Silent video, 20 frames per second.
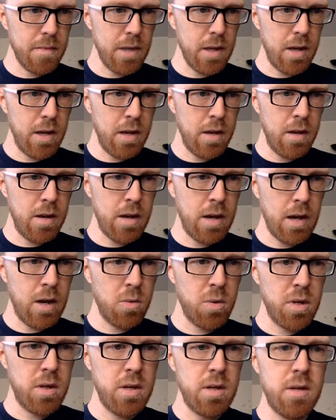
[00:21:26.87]
And now
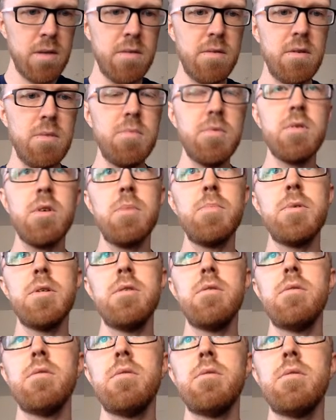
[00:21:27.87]
we need
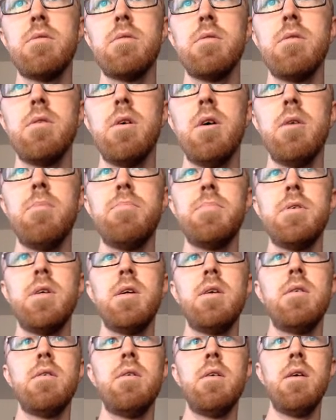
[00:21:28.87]
subscriptions,
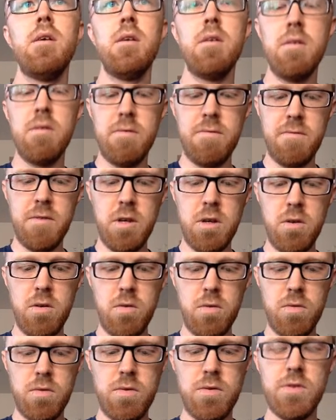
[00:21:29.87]
update, and
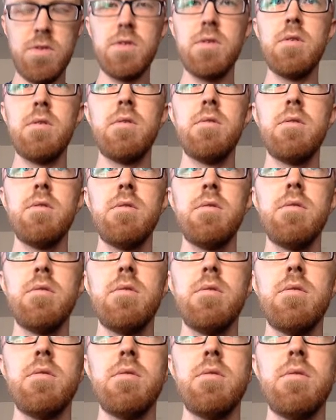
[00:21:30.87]
views.
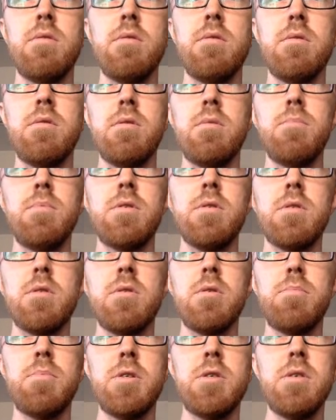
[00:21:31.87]

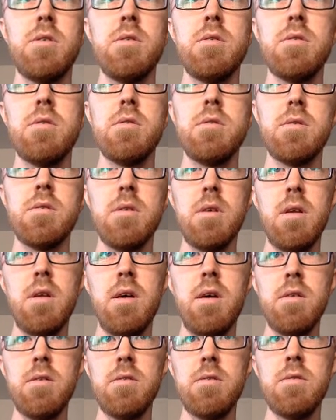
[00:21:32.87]
Subscriptions, and
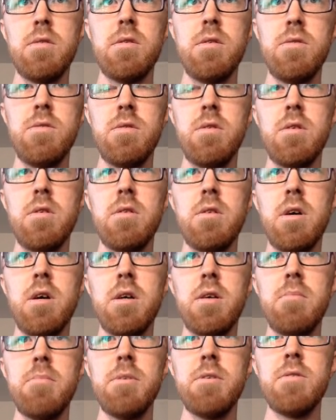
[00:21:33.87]
I'll just use an
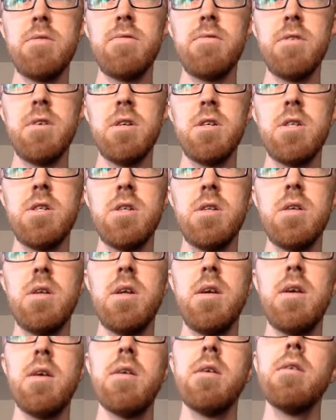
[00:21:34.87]
anonymous function
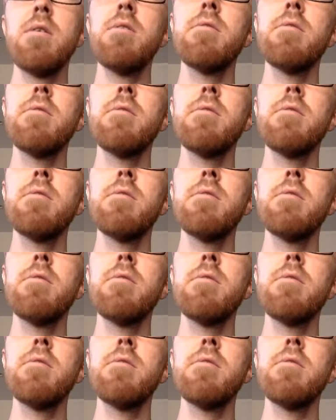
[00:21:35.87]
here,